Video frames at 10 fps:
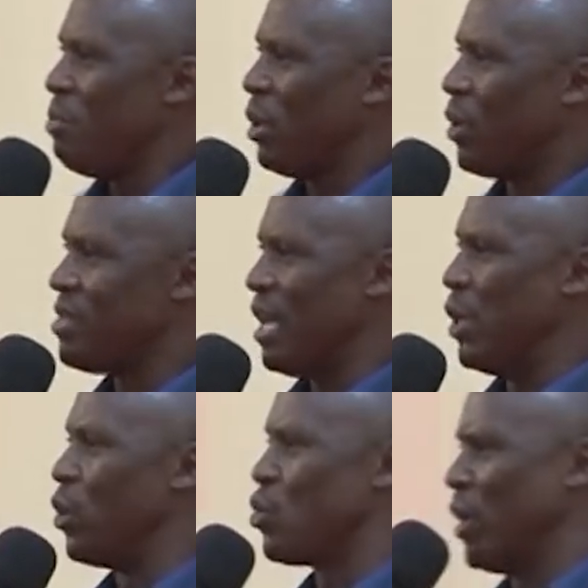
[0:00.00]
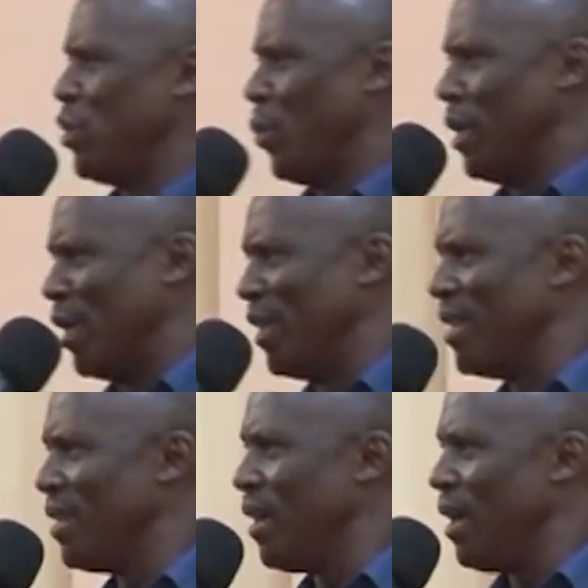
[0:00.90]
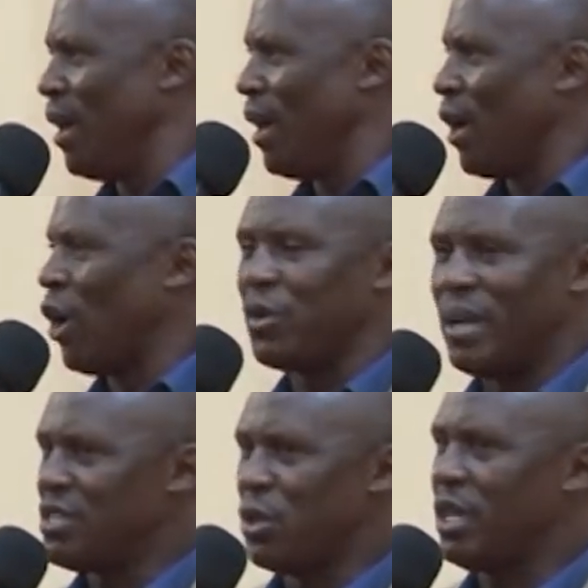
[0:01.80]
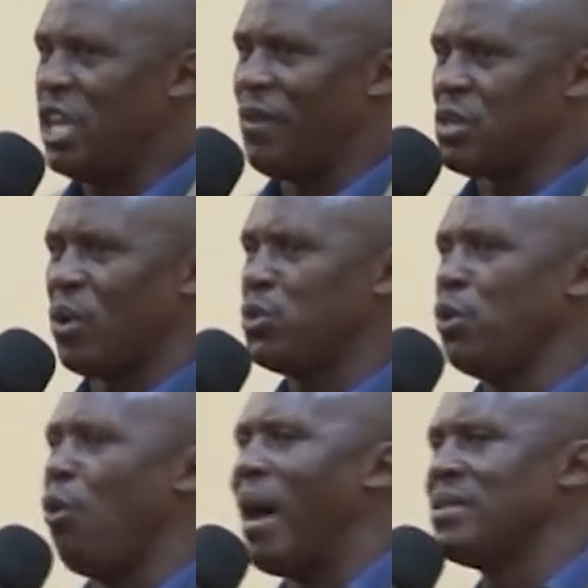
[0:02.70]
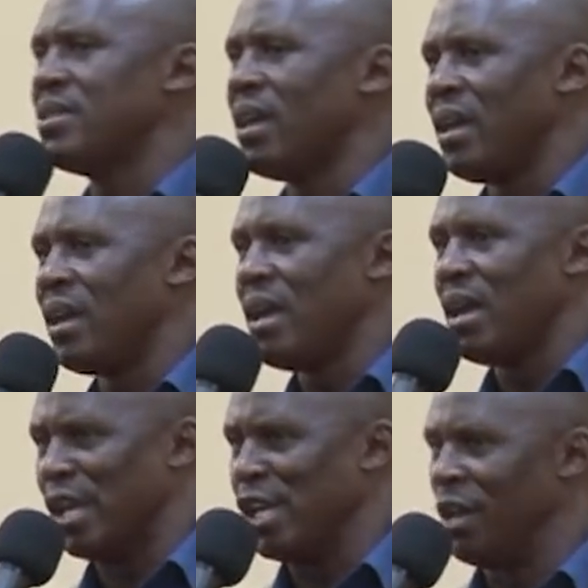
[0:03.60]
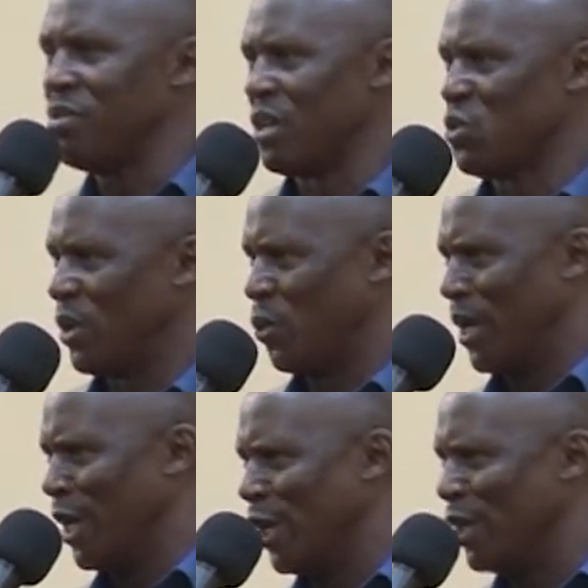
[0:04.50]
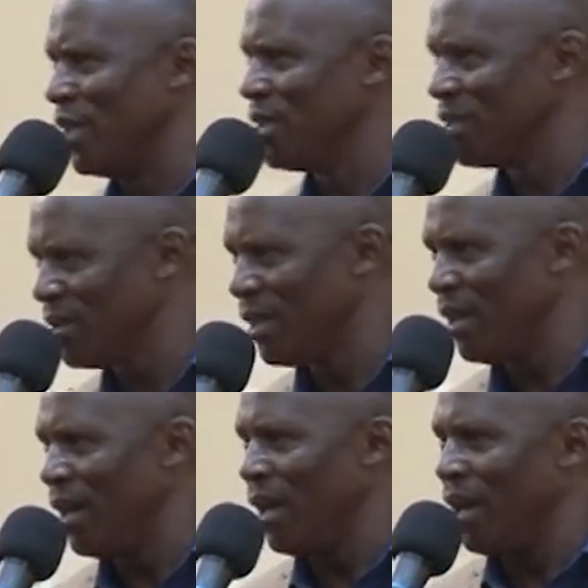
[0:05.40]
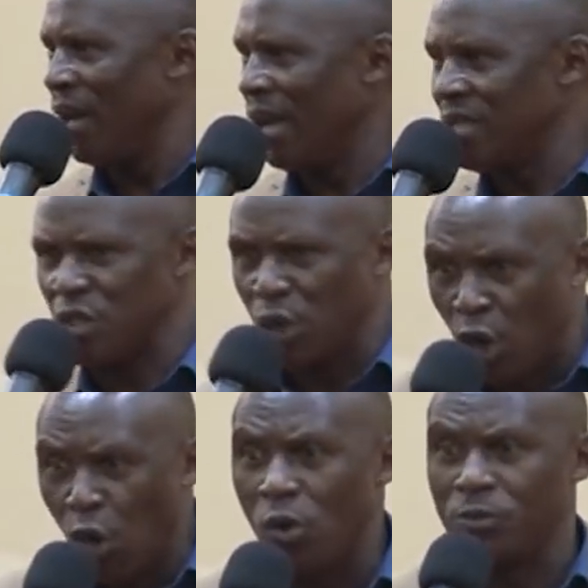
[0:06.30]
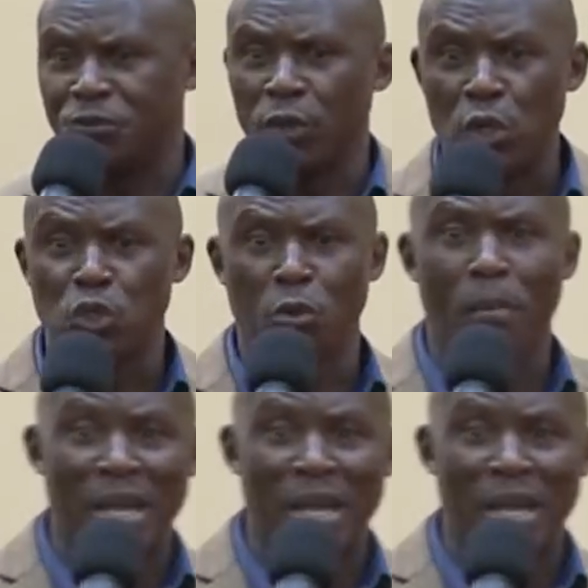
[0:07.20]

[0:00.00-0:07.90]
because he knows what you need. God does not give us what we want, he gives us what we need. It's good for you to